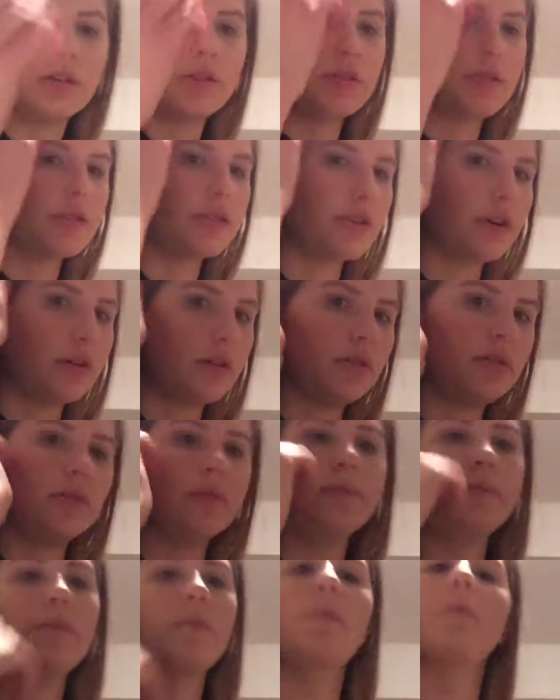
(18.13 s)

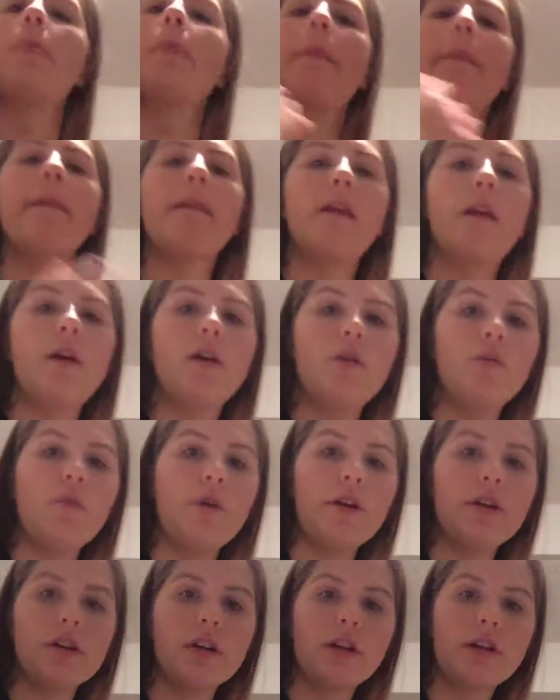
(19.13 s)
So
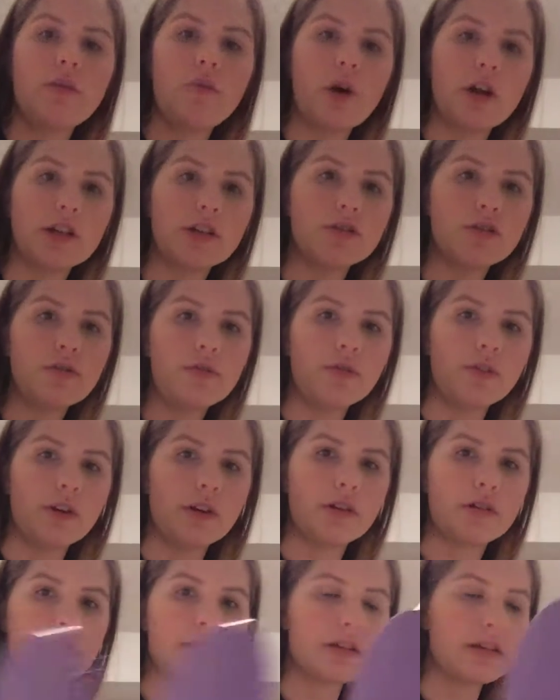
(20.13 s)
what you're going to want to do
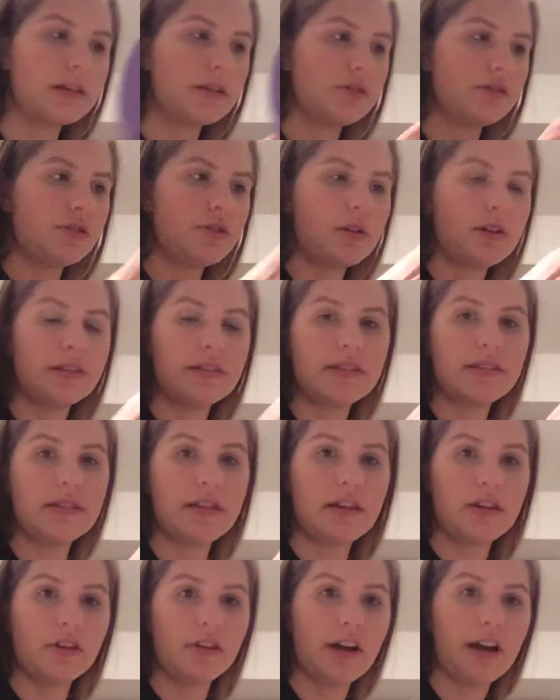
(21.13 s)
first is, you can
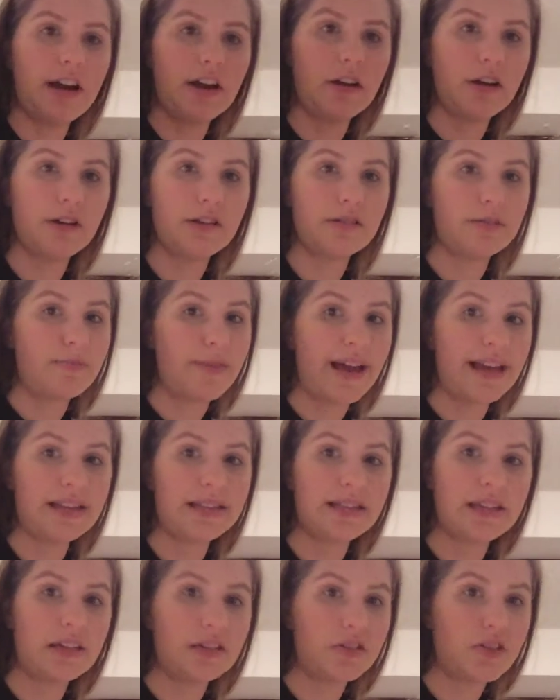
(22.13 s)
see her hair is
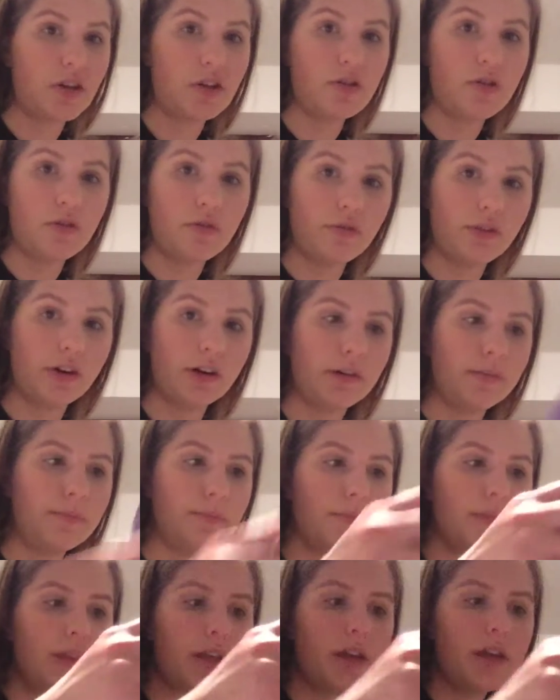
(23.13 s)
messy, it's all over,
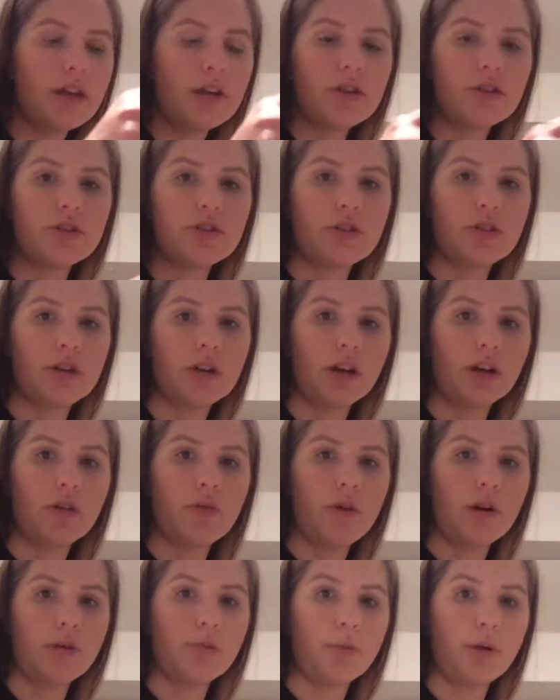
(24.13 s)
so you're going to
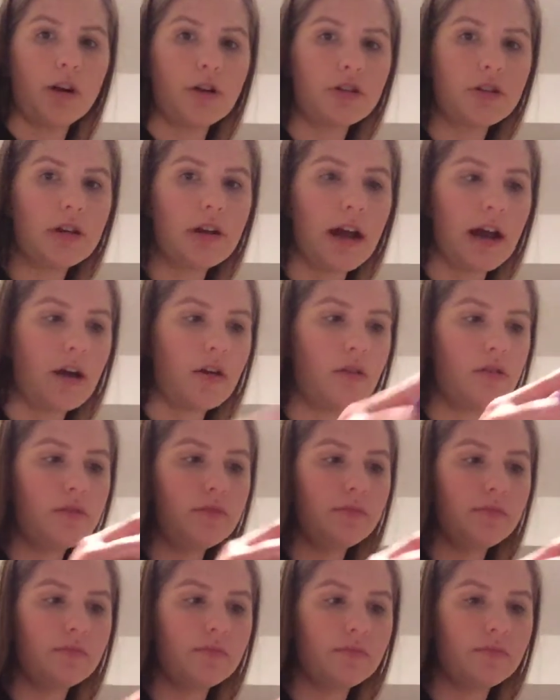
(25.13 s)
want to brush it out
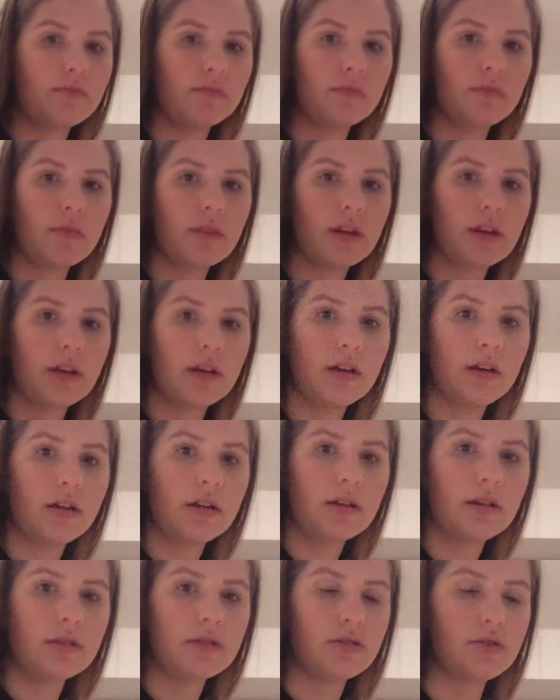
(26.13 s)

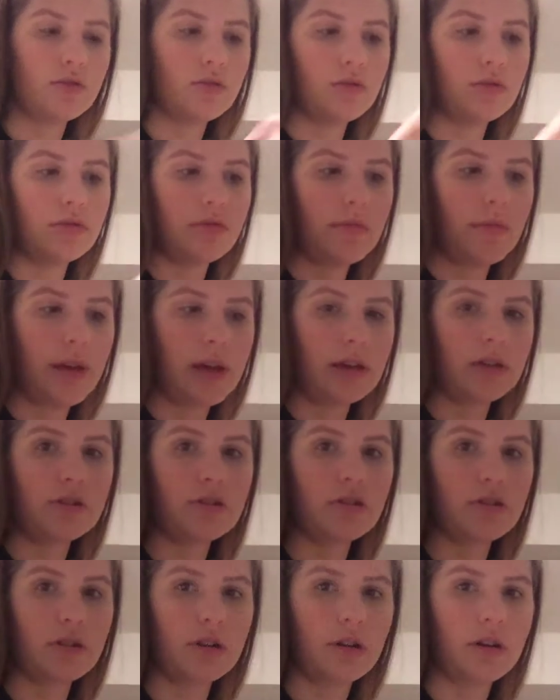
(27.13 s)
to make
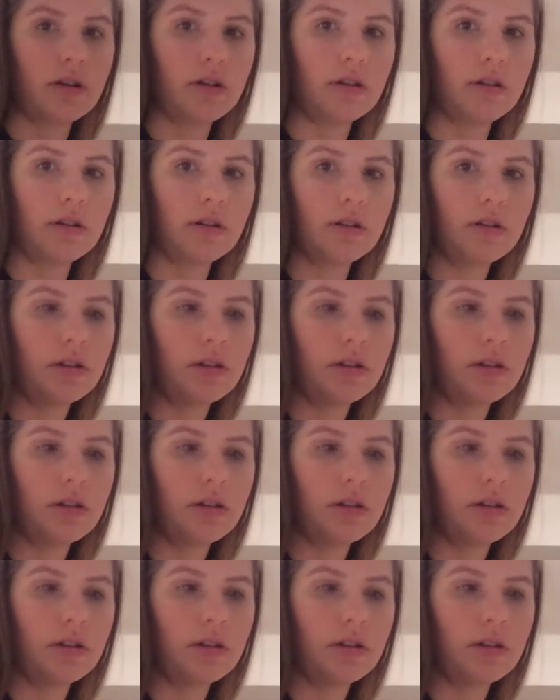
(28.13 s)
sure